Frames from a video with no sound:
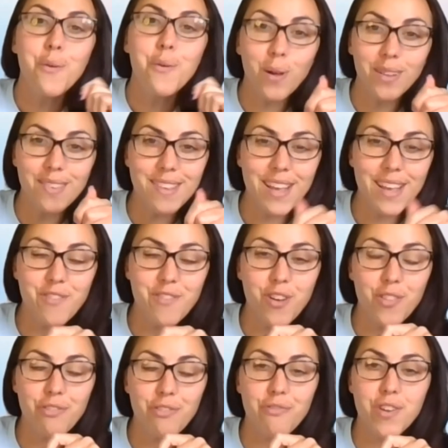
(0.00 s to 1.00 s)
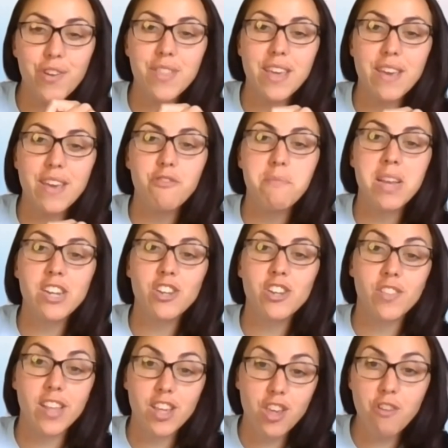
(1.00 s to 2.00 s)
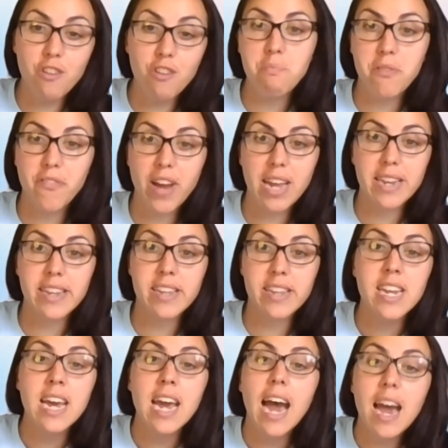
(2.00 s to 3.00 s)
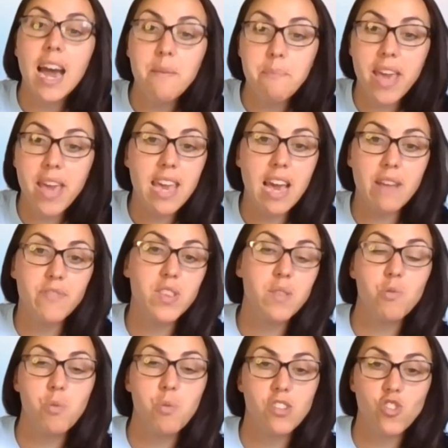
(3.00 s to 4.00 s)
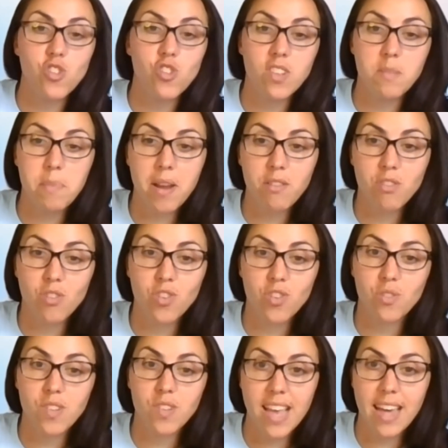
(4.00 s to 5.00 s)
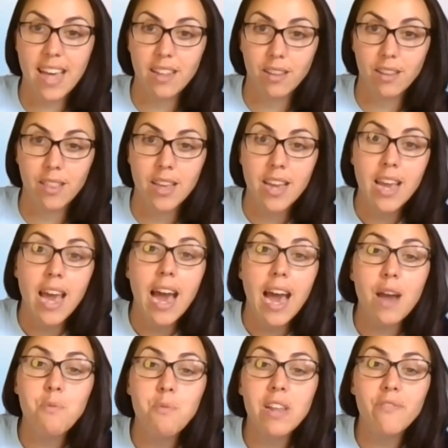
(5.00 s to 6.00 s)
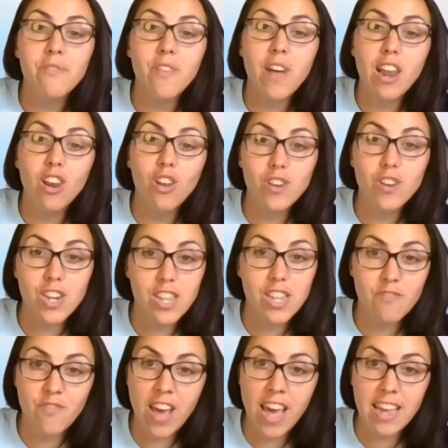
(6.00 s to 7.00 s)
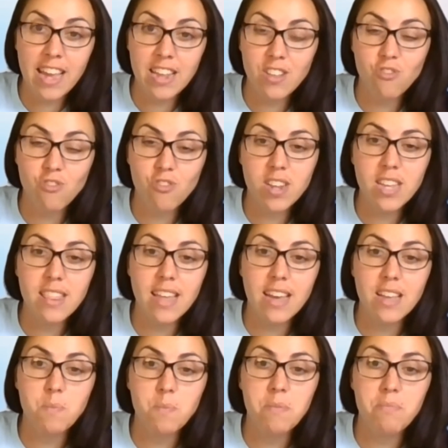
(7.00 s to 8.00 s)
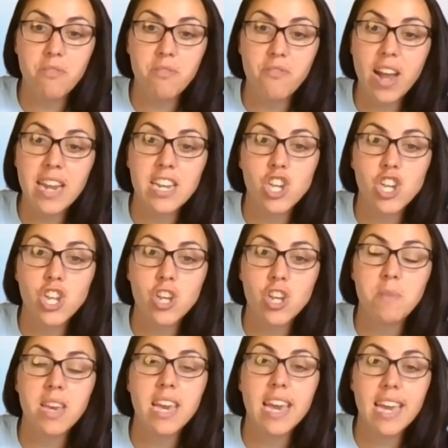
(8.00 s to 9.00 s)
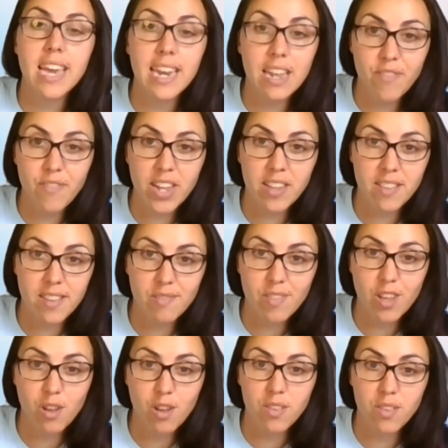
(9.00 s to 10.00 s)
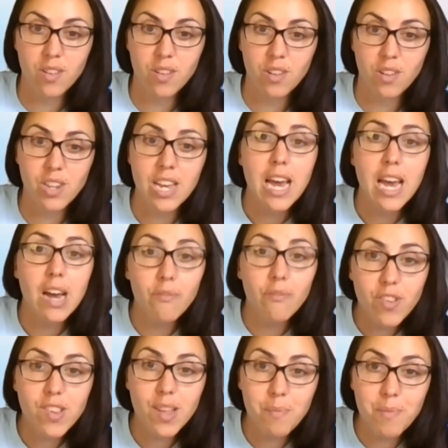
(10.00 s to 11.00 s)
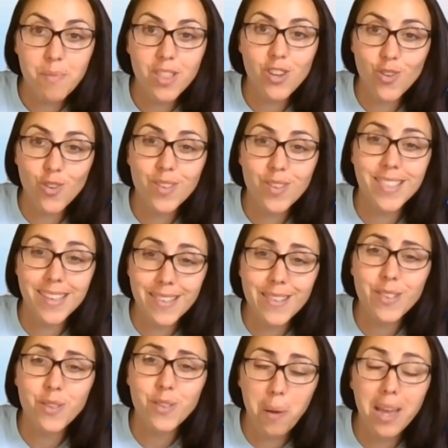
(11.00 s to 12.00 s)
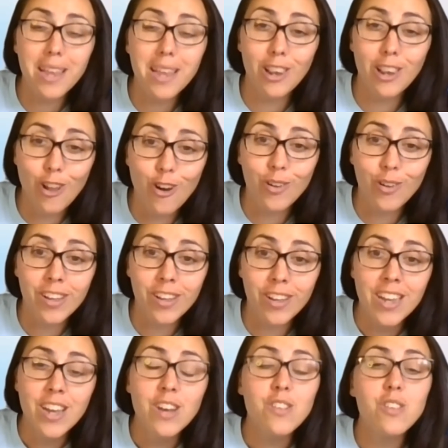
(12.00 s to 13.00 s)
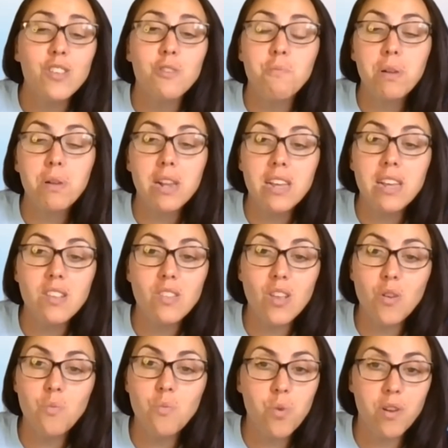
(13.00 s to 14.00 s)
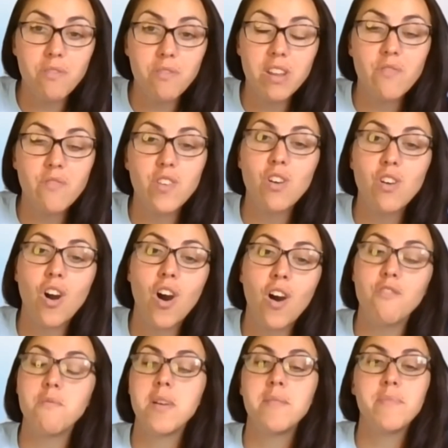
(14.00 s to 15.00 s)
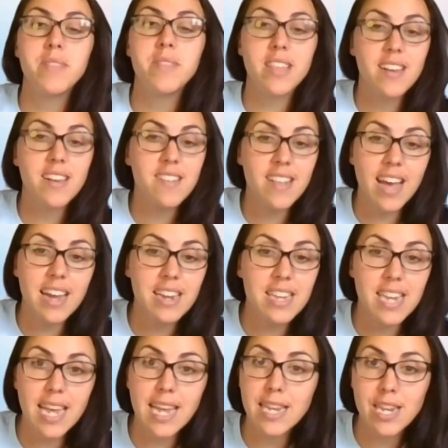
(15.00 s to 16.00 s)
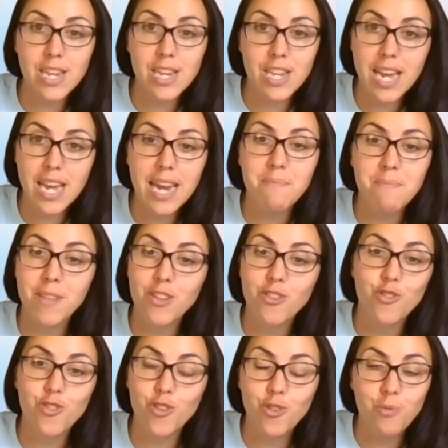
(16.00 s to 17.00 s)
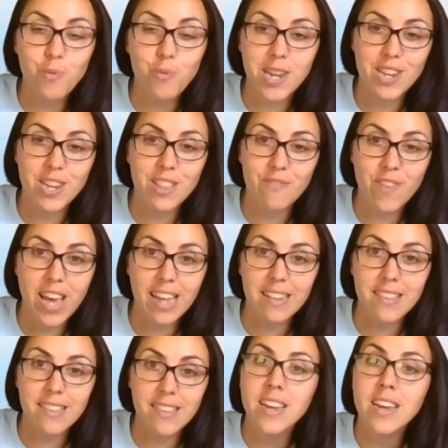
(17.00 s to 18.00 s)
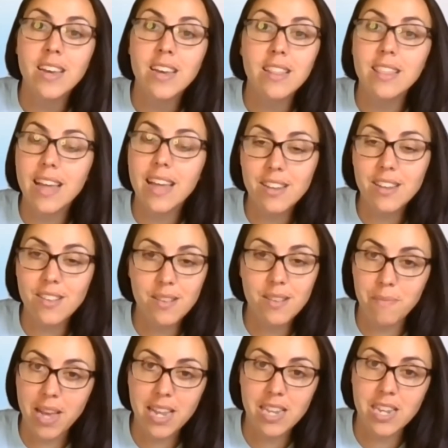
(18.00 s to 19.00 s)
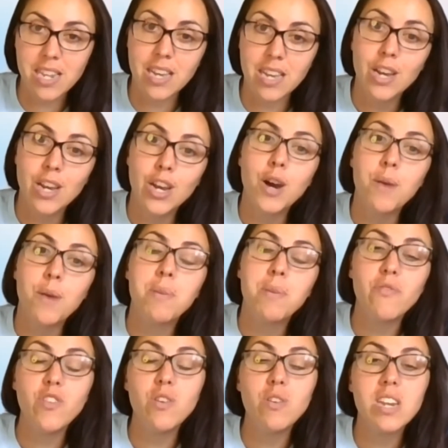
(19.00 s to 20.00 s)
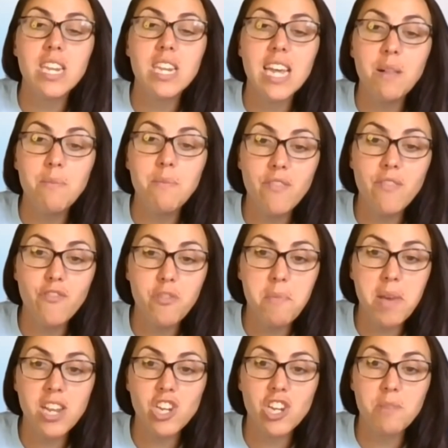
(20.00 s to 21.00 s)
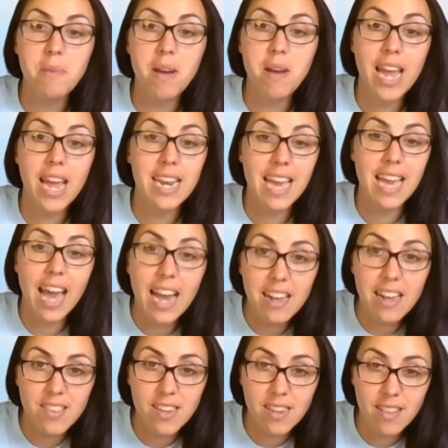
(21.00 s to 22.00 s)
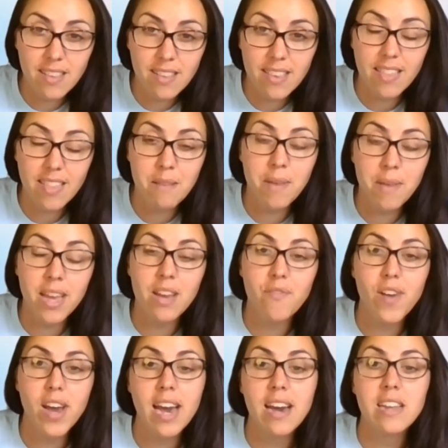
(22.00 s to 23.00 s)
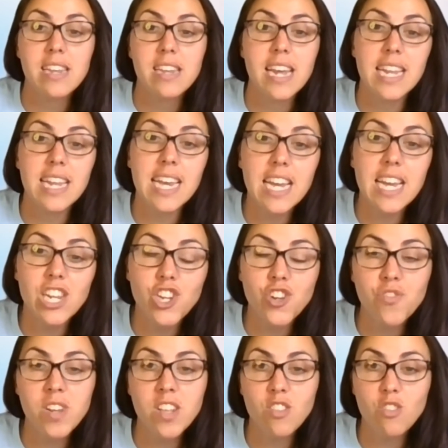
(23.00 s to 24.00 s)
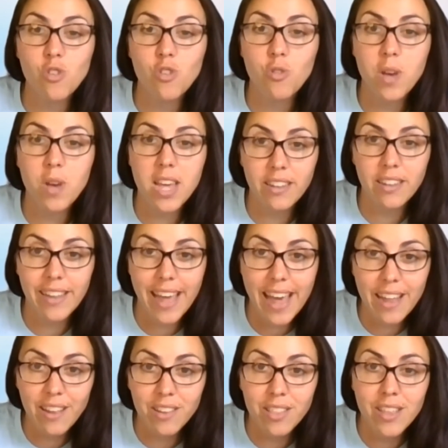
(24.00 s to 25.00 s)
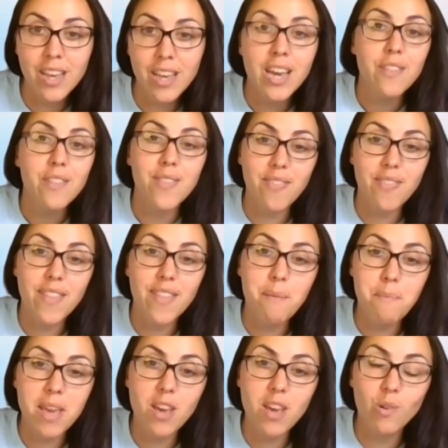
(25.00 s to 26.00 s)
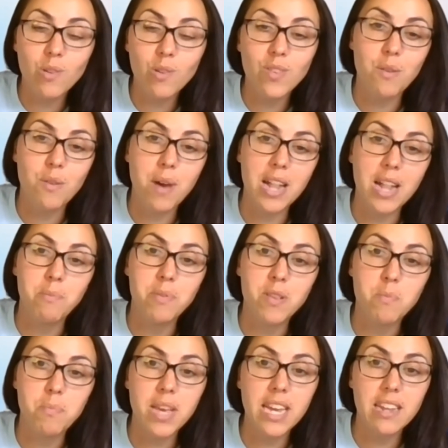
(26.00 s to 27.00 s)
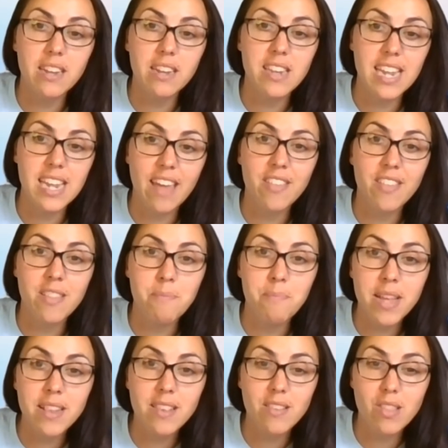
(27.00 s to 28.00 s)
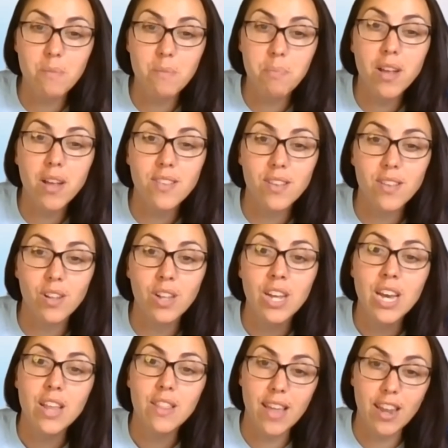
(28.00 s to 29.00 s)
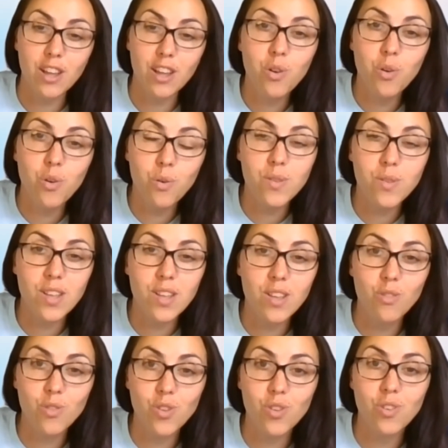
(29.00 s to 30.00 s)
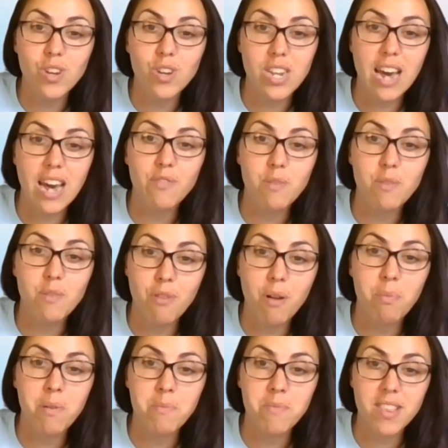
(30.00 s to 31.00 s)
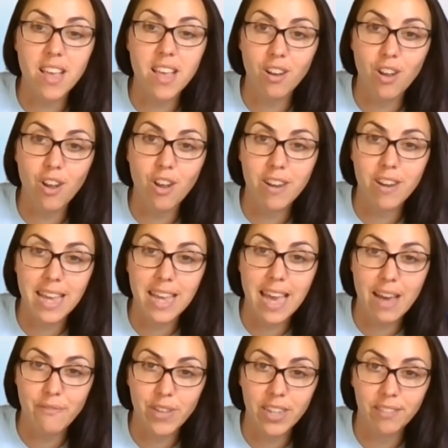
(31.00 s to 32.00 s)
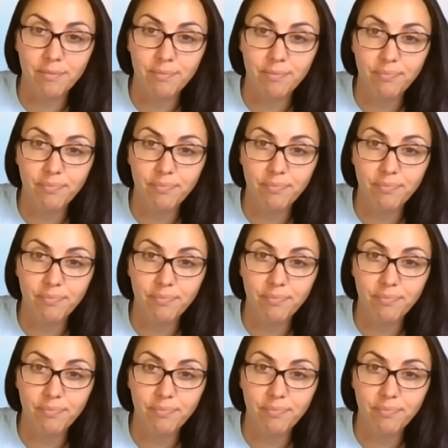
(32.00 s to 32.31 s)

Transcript: Once I've gone through the information that you've provided, I may have some questions about your dog's health. I will have looked at the vet history that has been provided to me in advance of the consult, and for some of the dogs this is quite long, so please don't worry if you can't remember the exact date and time that your dog went to the vets. That doesn't matter. But if you can tell me information about any accidents that they might have had, any injuries or ill health, then that may also help us pick together the bits of the puzzle that are causing your dog to have the problems they are currently having.